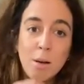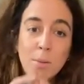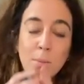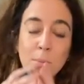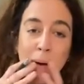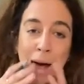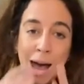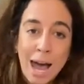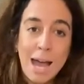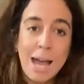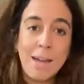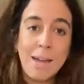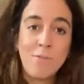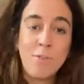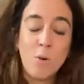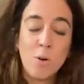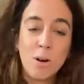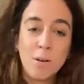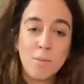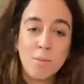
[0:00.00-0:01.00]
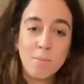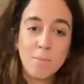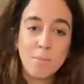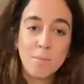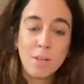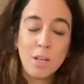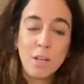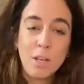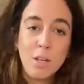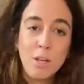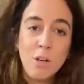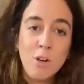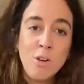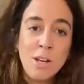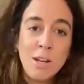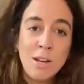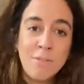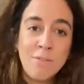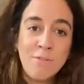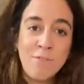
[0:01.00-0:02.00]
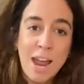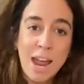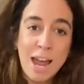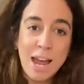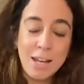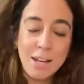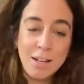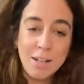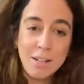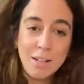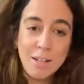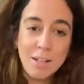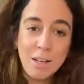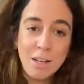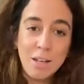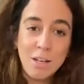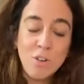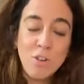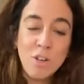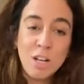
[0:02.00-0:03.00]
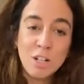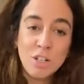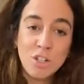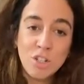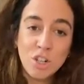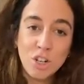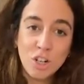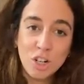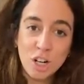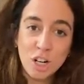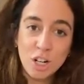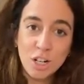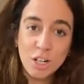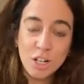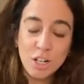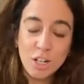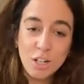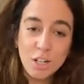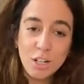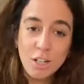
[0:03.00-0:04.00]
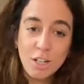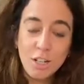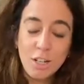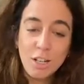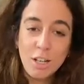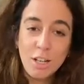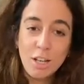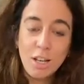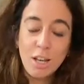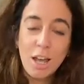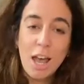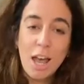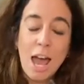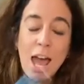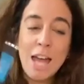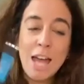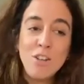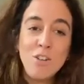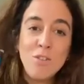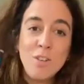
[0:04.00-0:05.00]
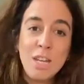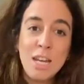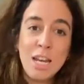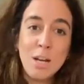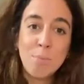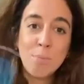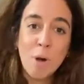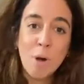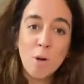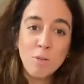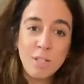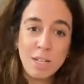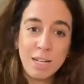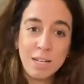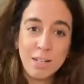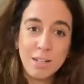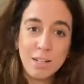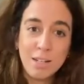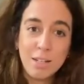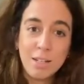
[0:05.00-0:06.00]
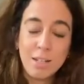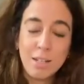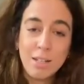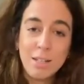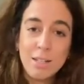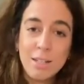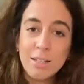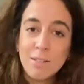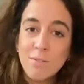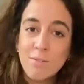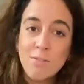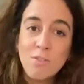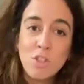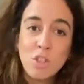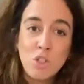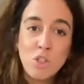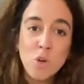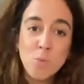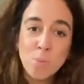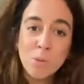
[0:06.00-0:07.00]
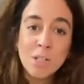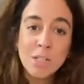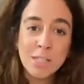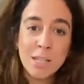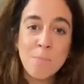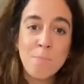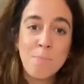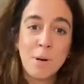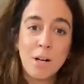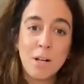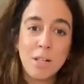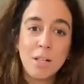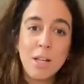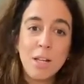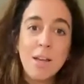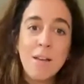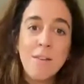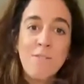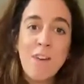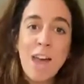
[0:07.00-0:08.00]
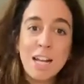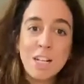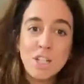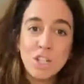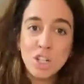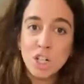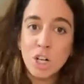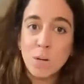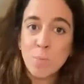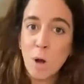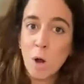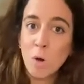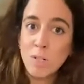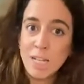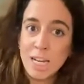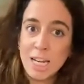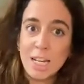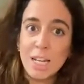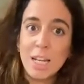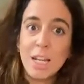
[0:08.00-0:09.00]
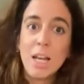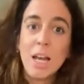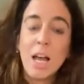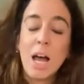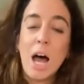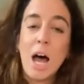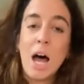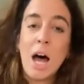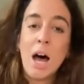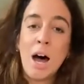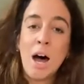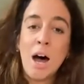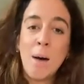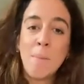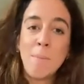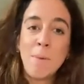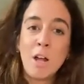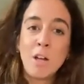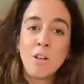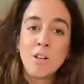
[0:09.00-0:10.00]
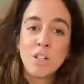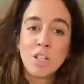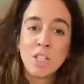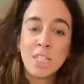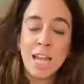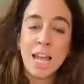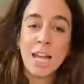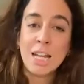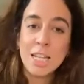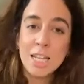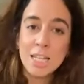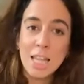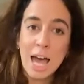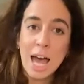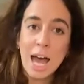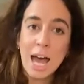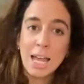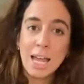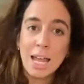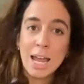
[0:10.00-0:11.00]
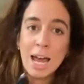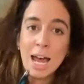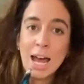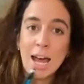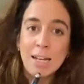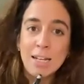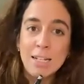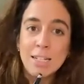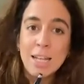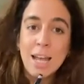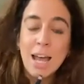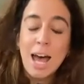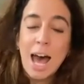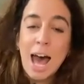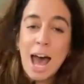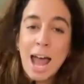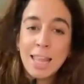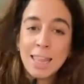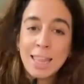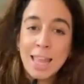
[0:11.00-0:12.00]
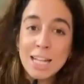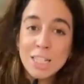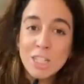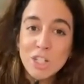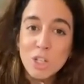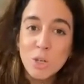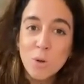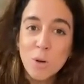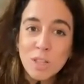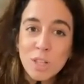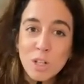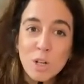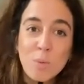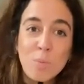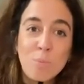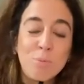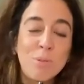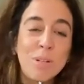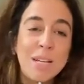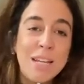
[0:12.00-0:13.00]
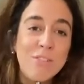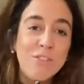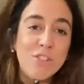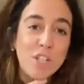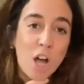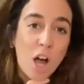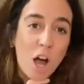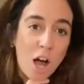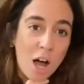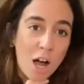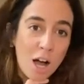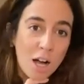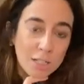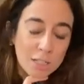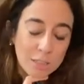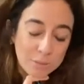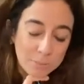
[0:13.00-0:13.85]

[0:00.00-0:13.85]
pie form. You need a fat, you need a sugar, and you need a protein. Super simple. Fat, sugar, protein. And understanding that. And I'd like to do a little brief talk